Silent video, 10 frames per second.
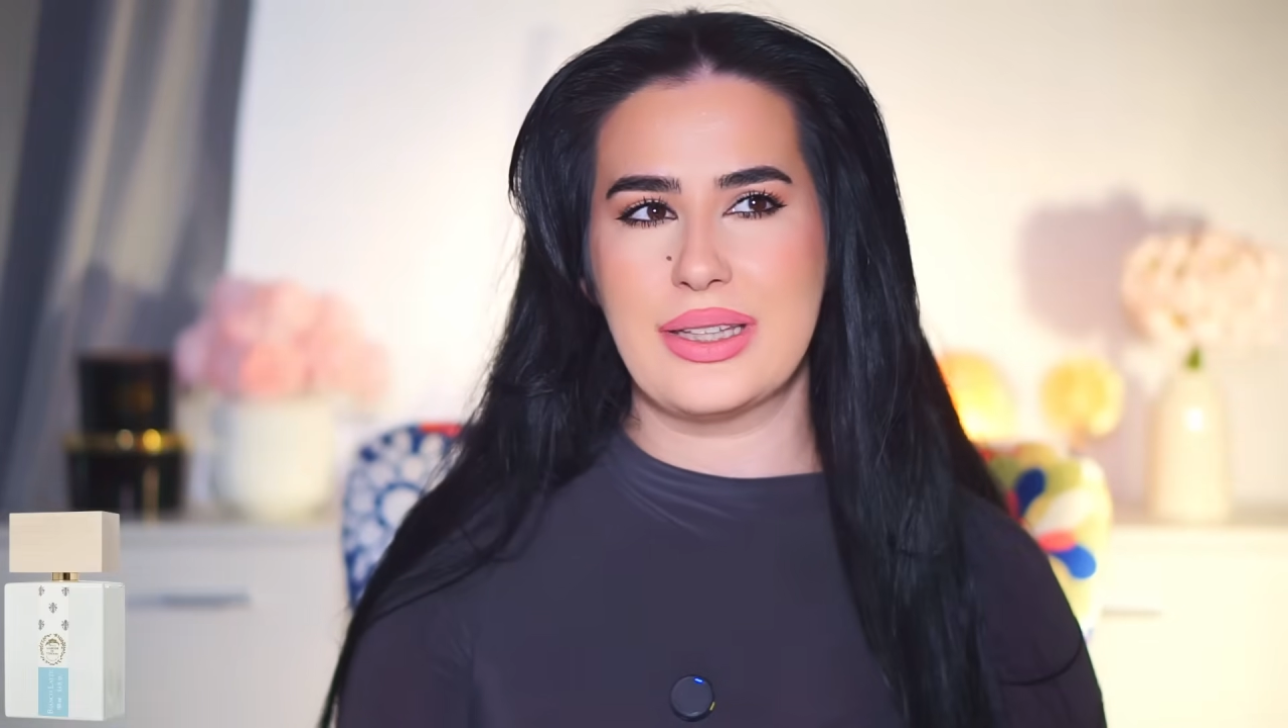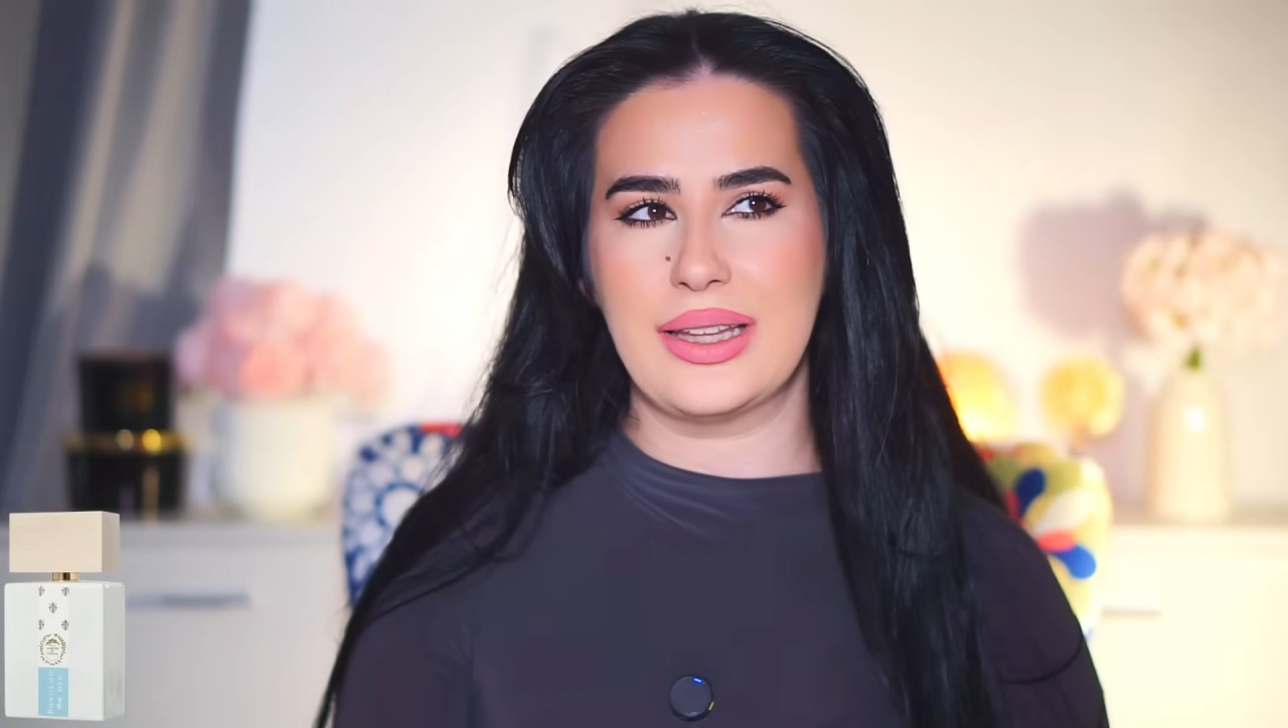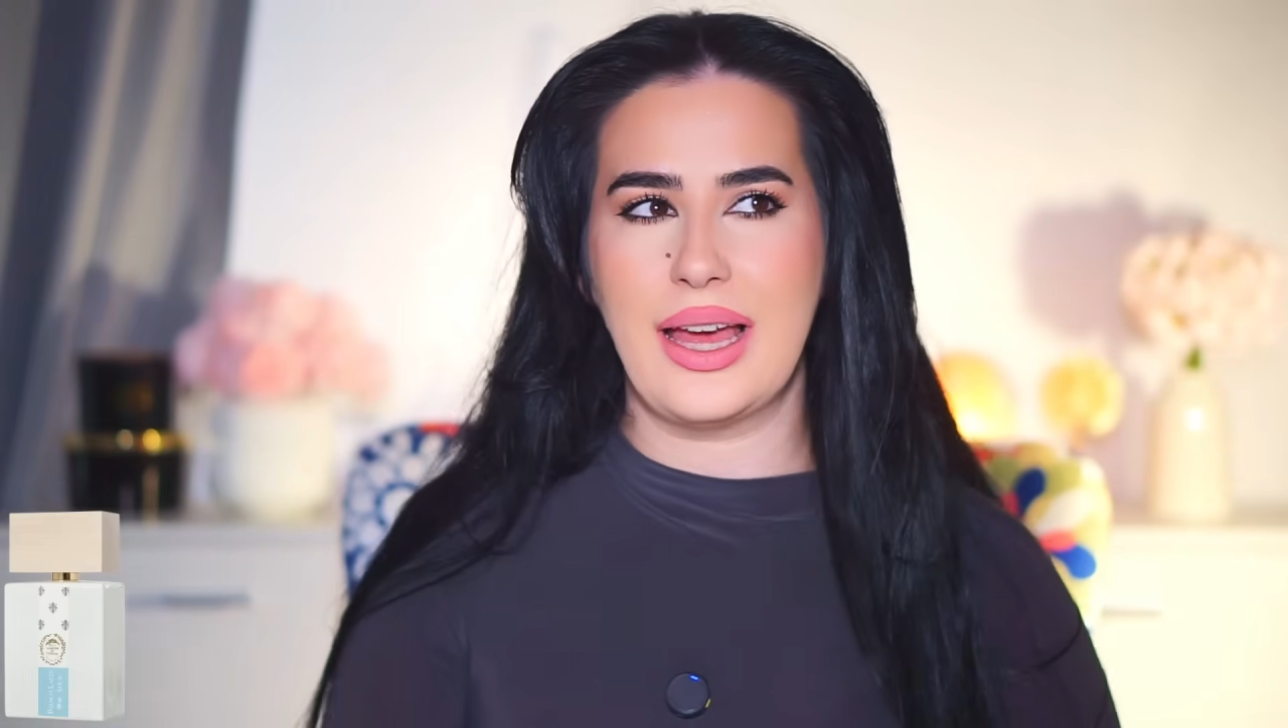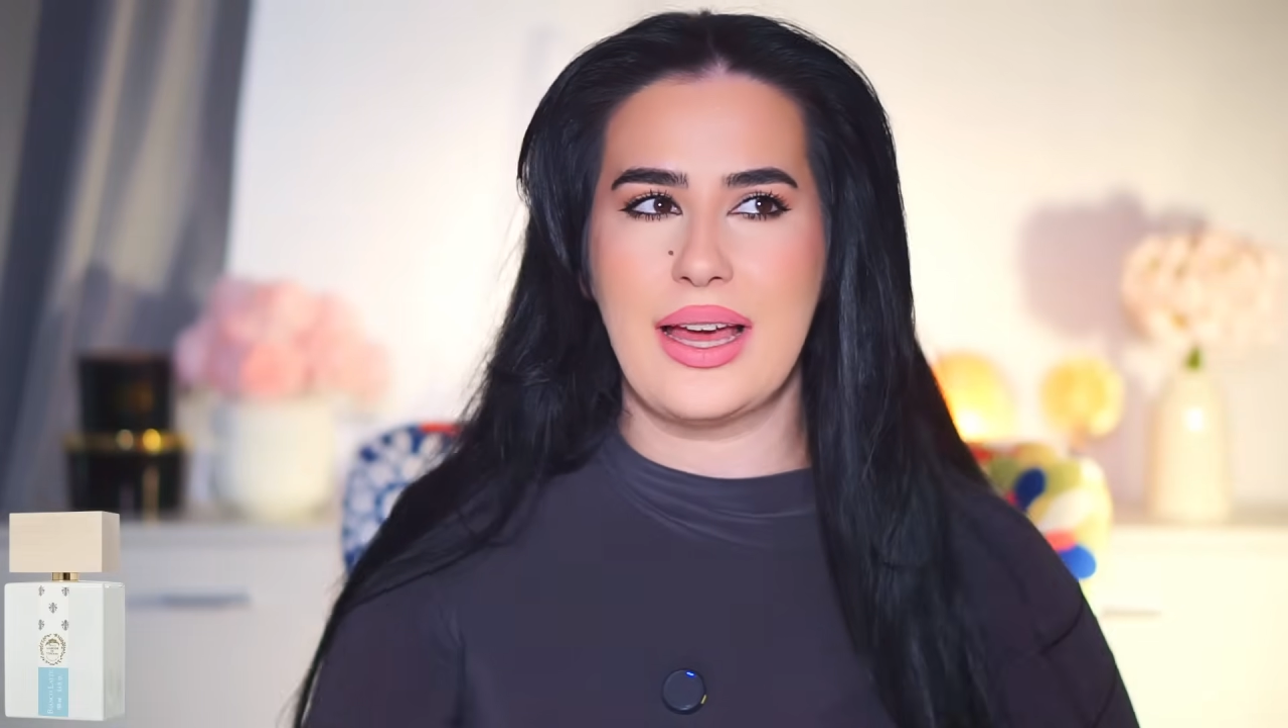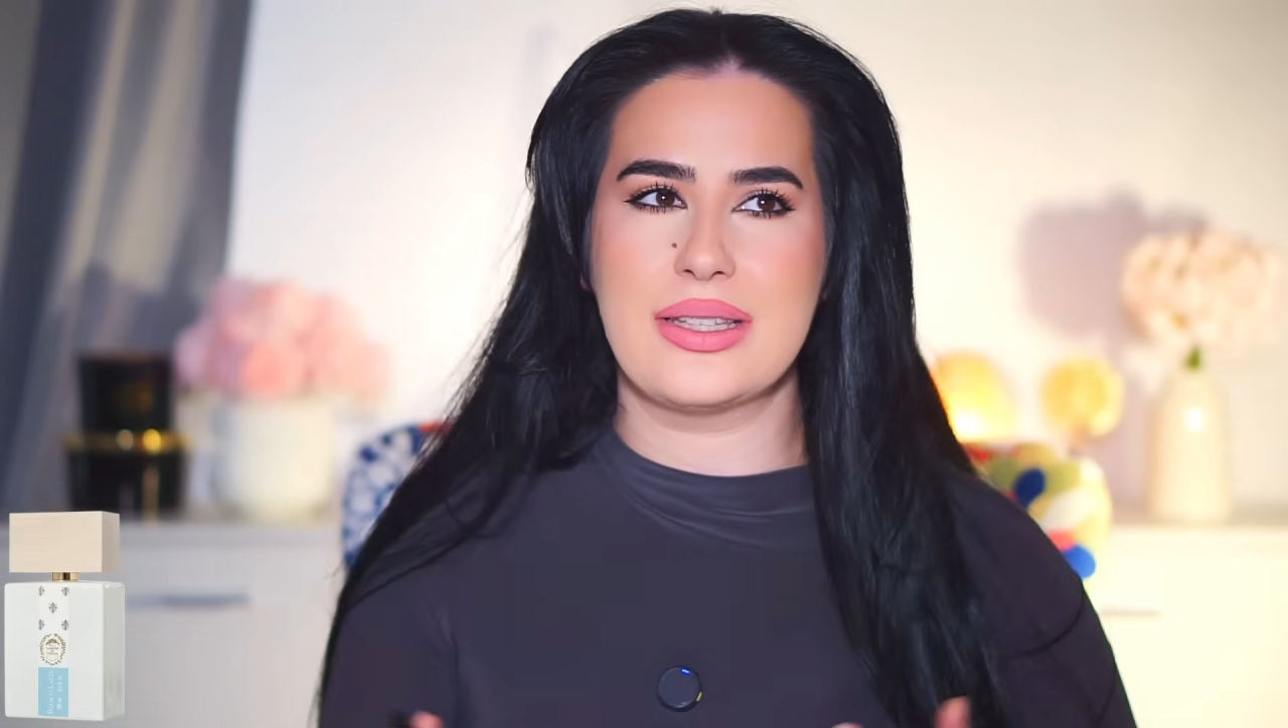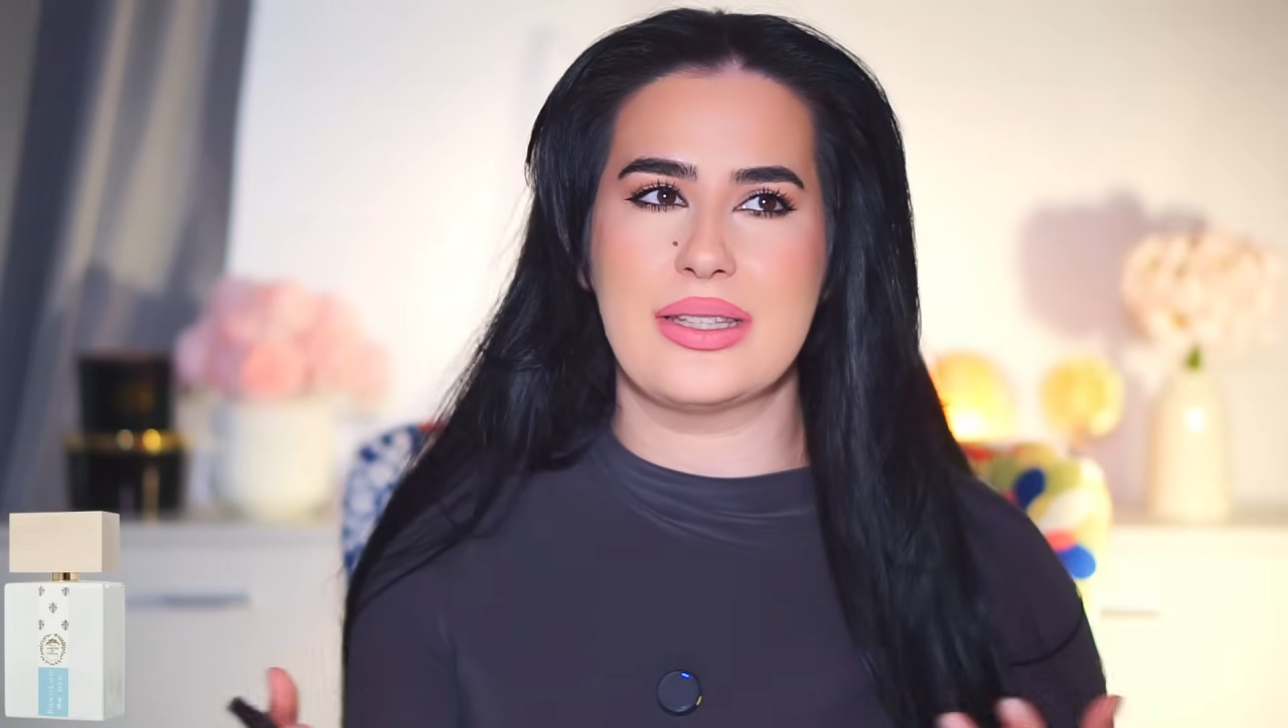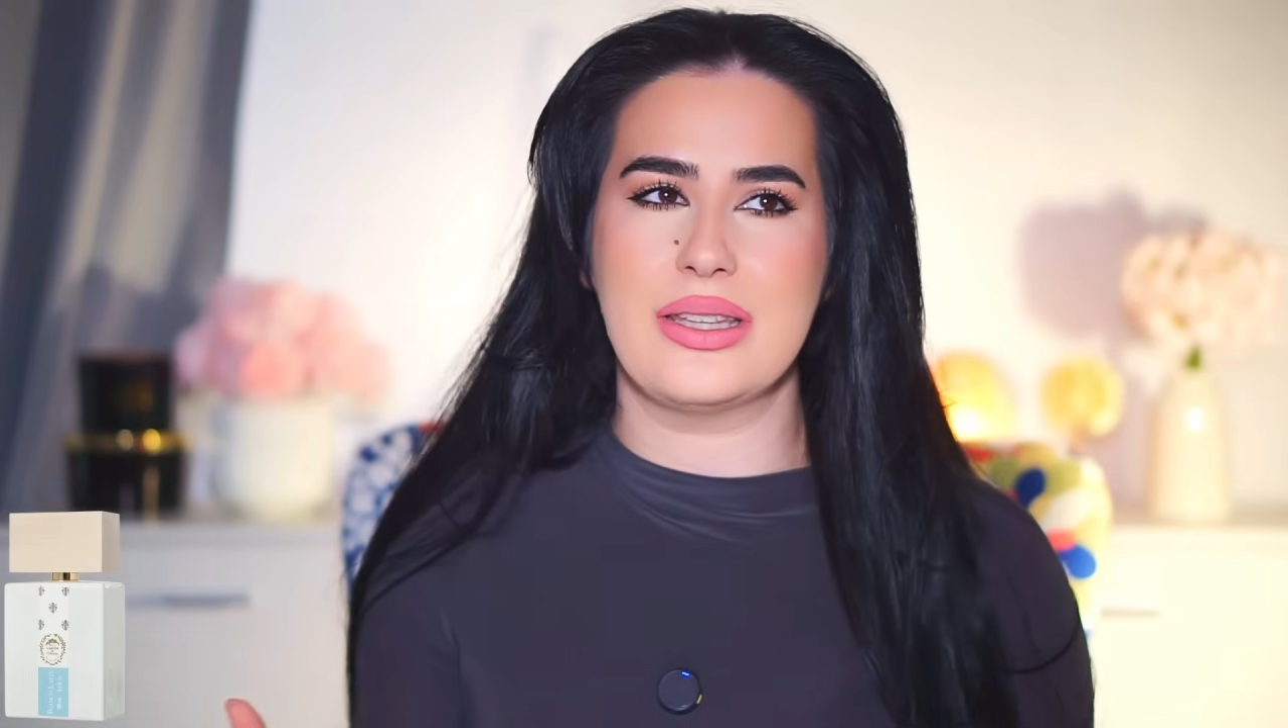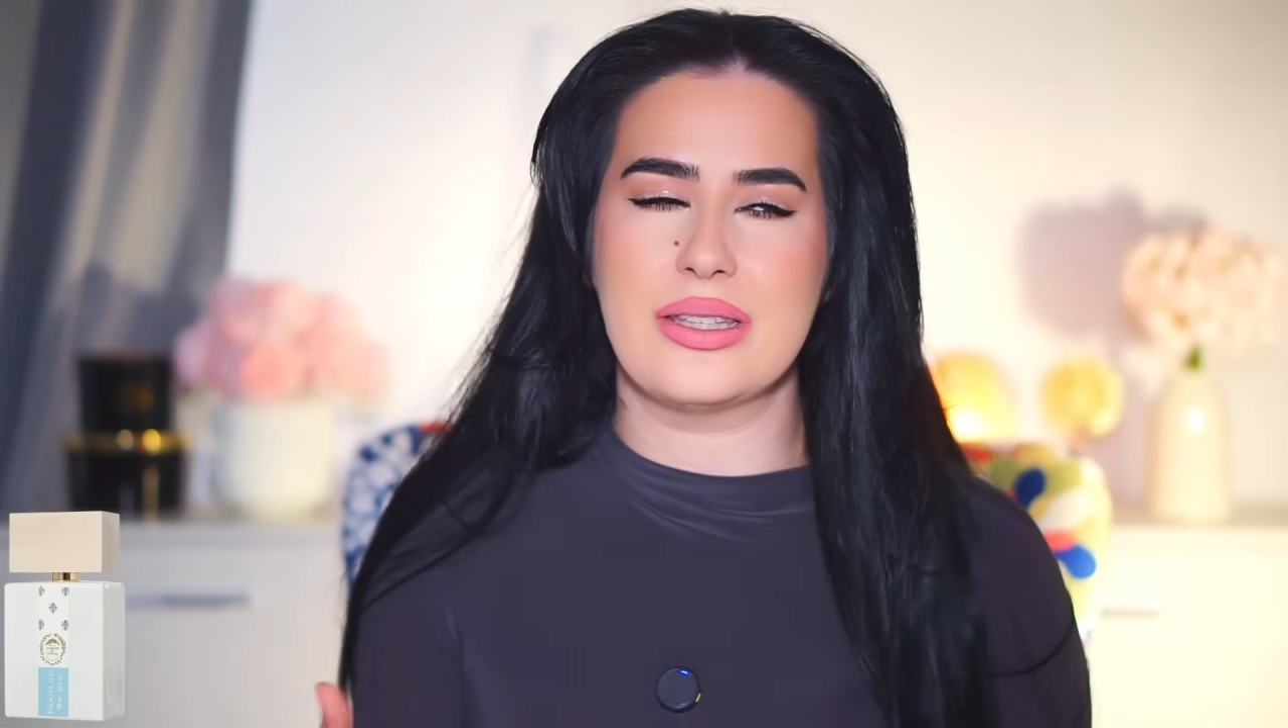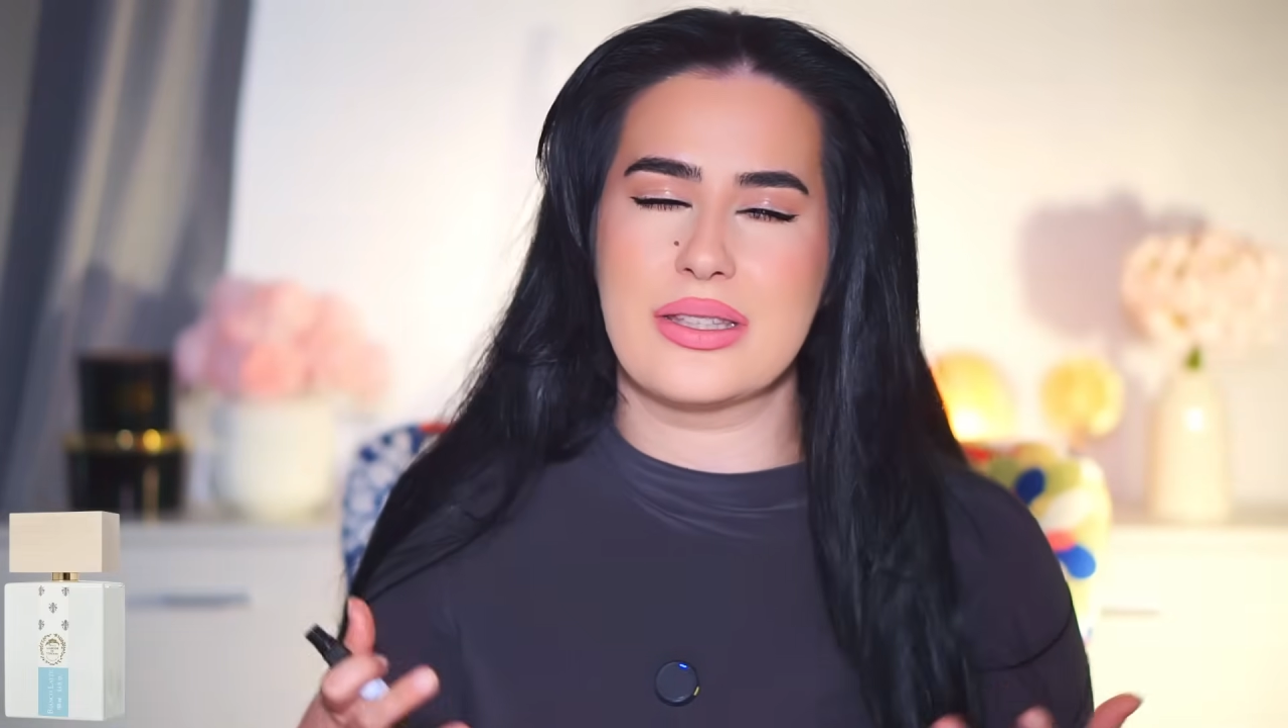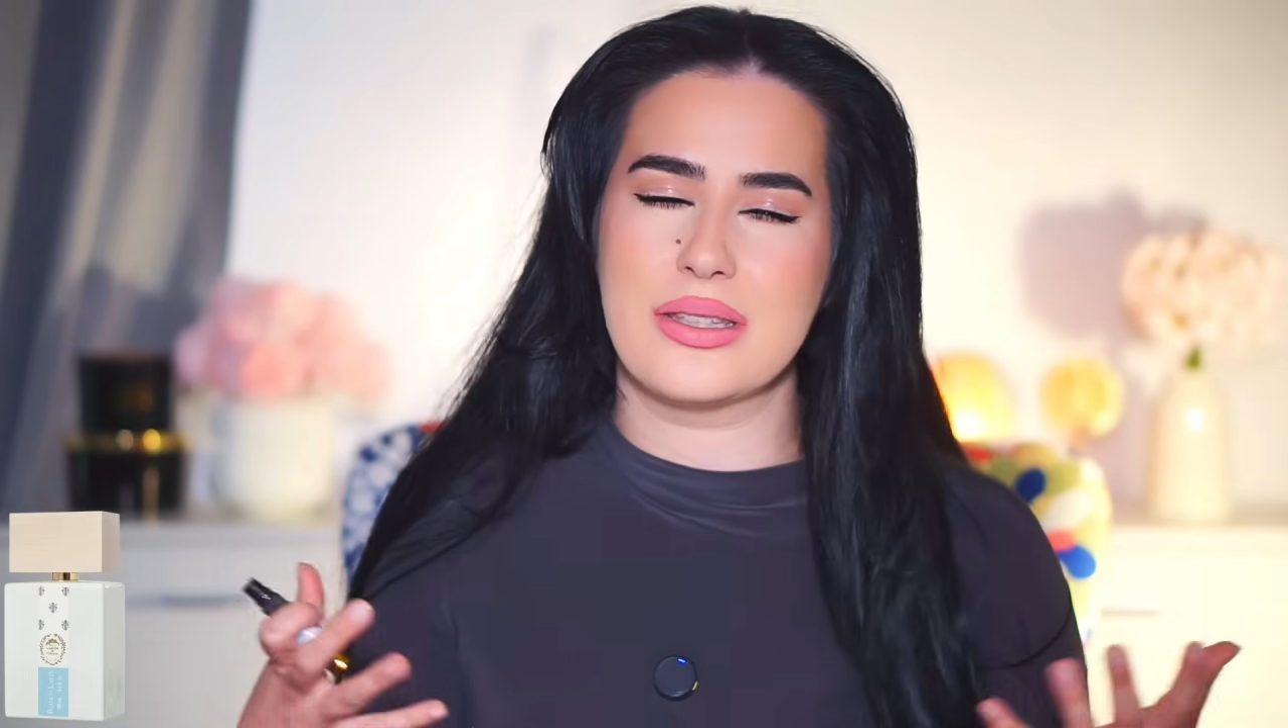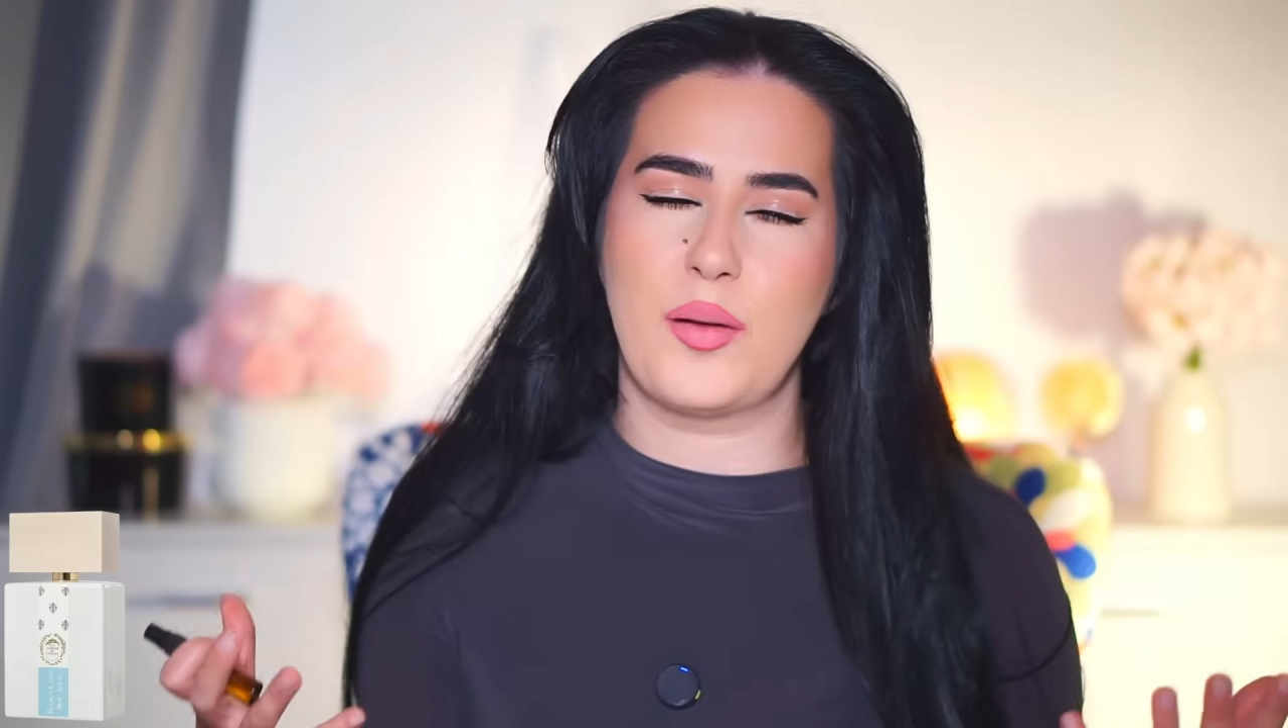that has this